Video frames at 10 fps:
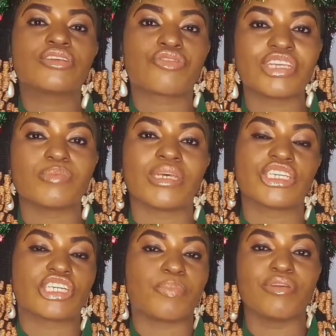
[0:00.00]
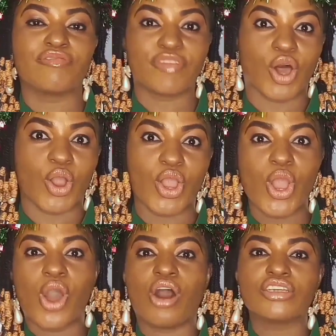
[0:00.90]
Christmas shopping vlog
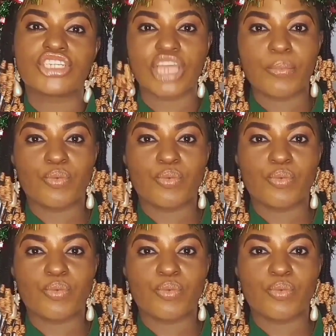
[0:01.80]
or shop